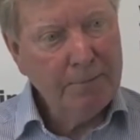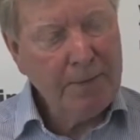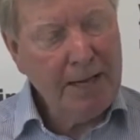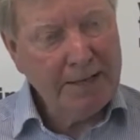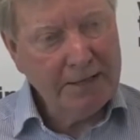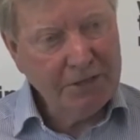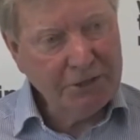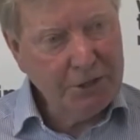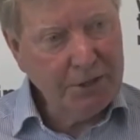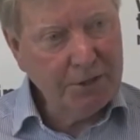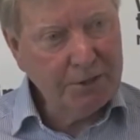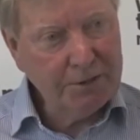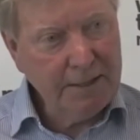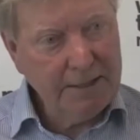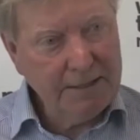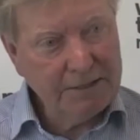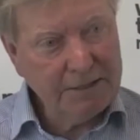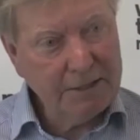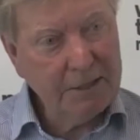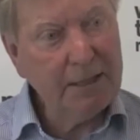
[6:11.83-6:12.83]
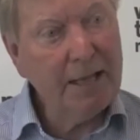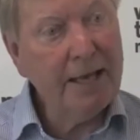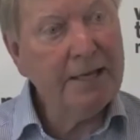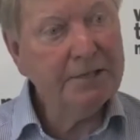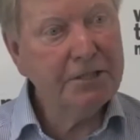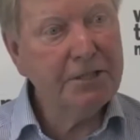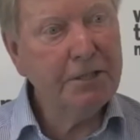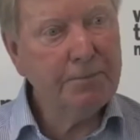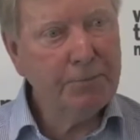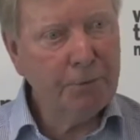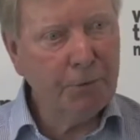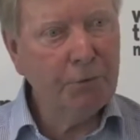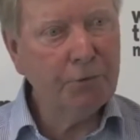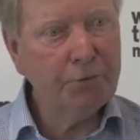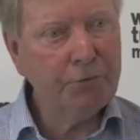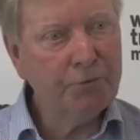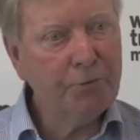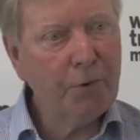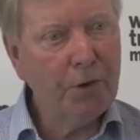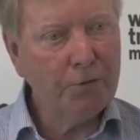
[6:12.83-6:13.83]
Package holidays still has an
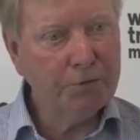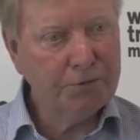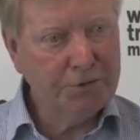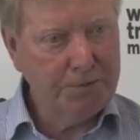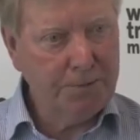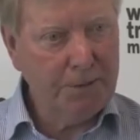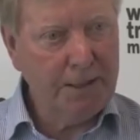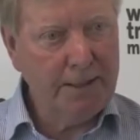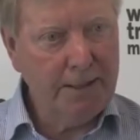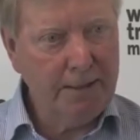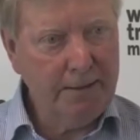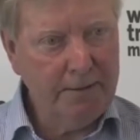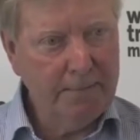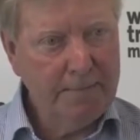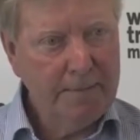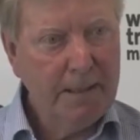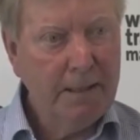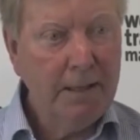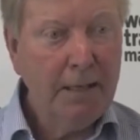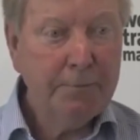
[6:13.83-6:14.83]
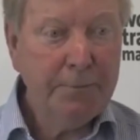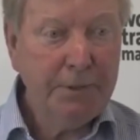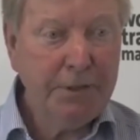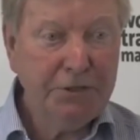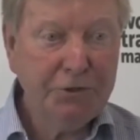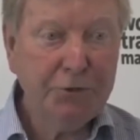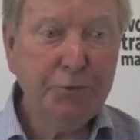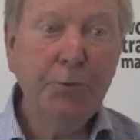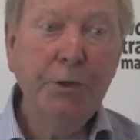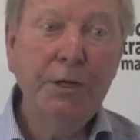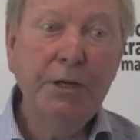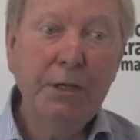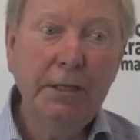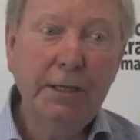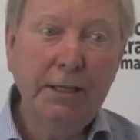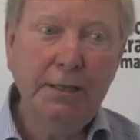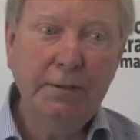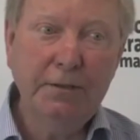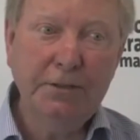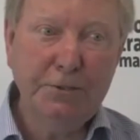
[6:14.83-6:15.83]
important role to play, but it's
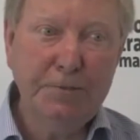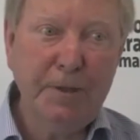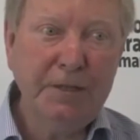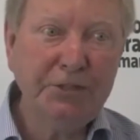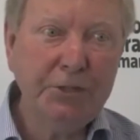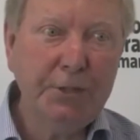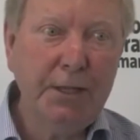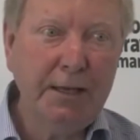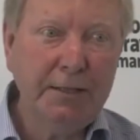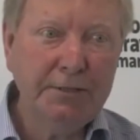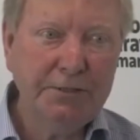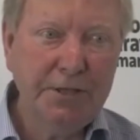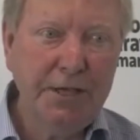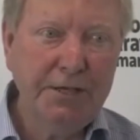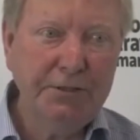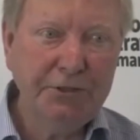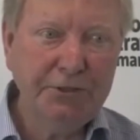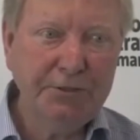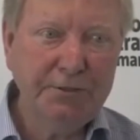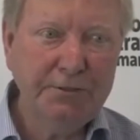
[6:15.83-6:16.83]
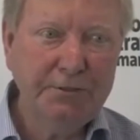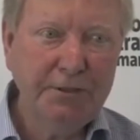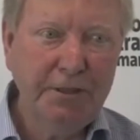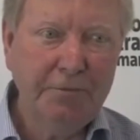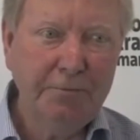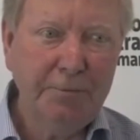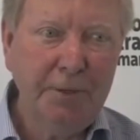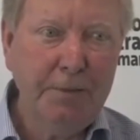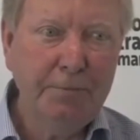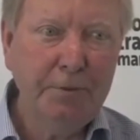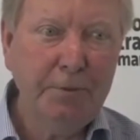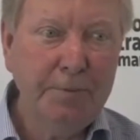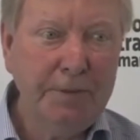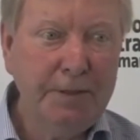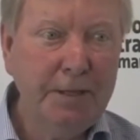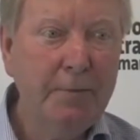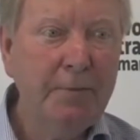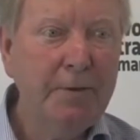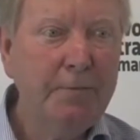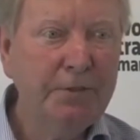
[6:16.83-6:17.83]
really the specialization of people
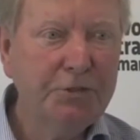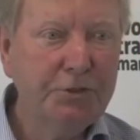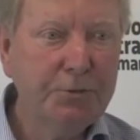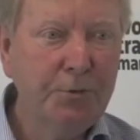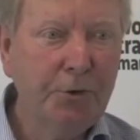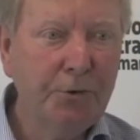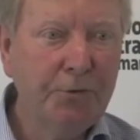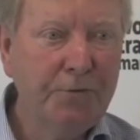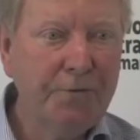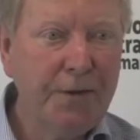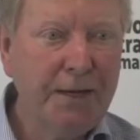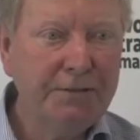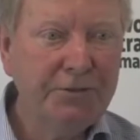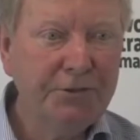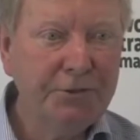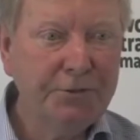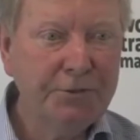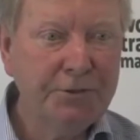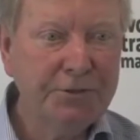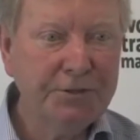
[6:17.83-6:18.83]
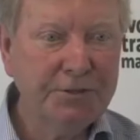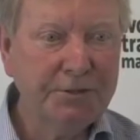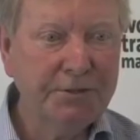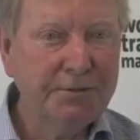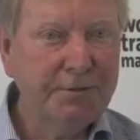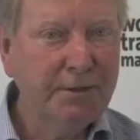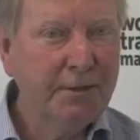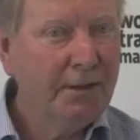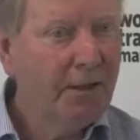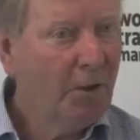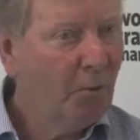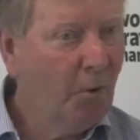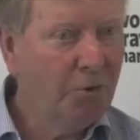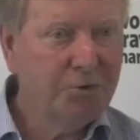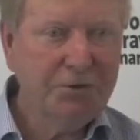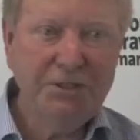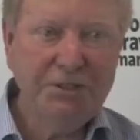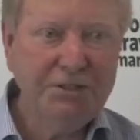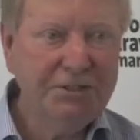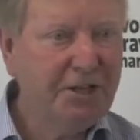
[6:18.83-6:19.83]
becoming much more adventurous and
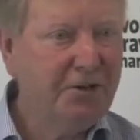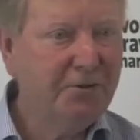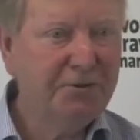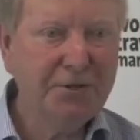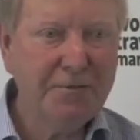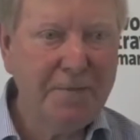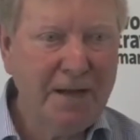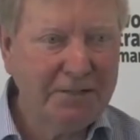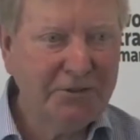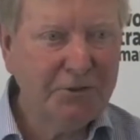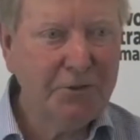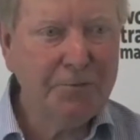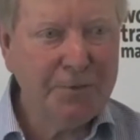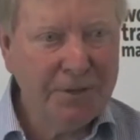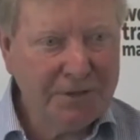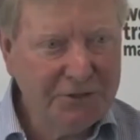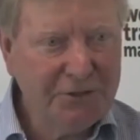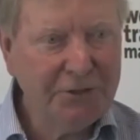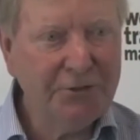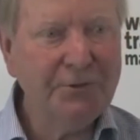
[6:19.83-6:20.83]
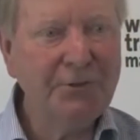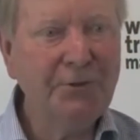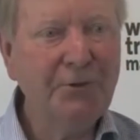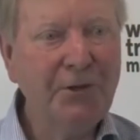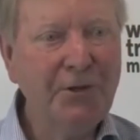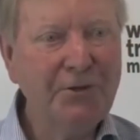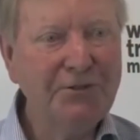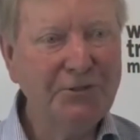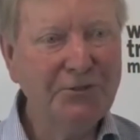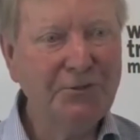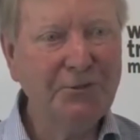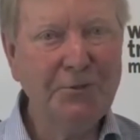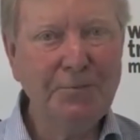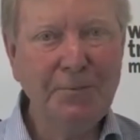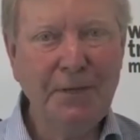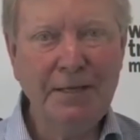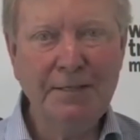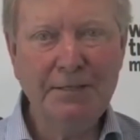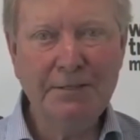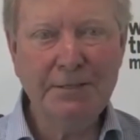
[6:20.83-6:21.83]
wanting to go to Machu Picchu and all those sort
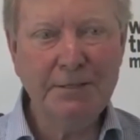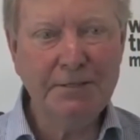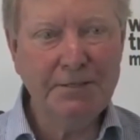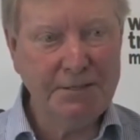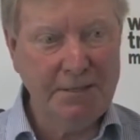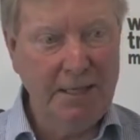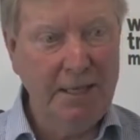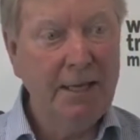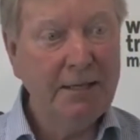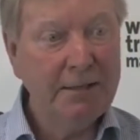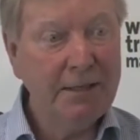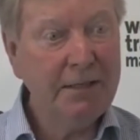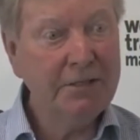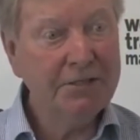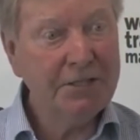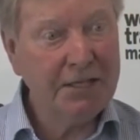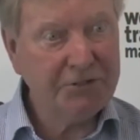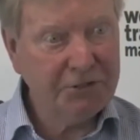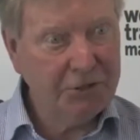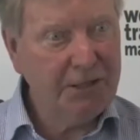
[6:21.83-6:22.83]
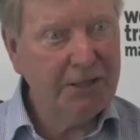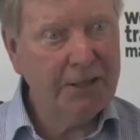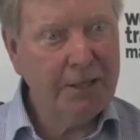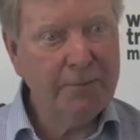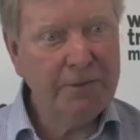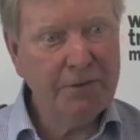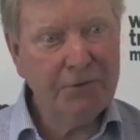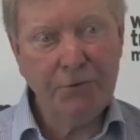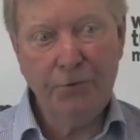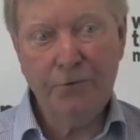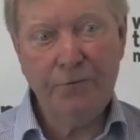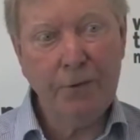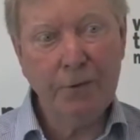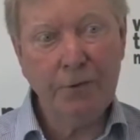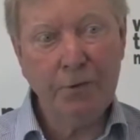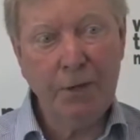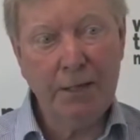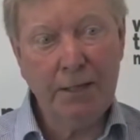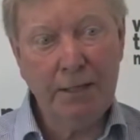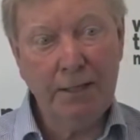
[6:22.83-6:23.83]
of places that is actually coming through
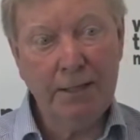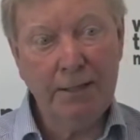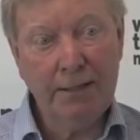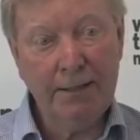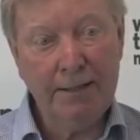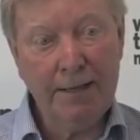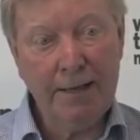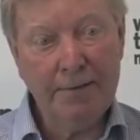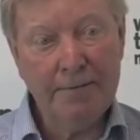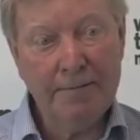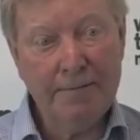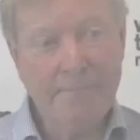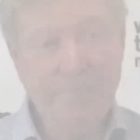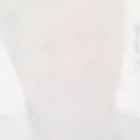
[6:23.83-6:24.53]
quite clearly now.